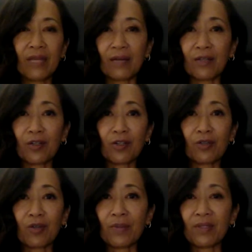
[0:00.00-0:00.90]
Curtis
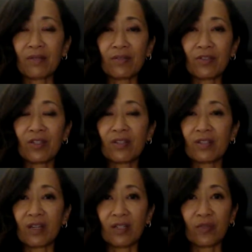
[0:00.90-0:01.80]
Robinson, just
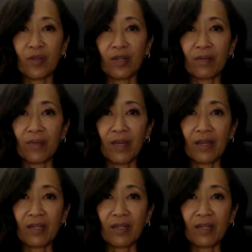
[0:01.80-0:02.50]
sucks for him that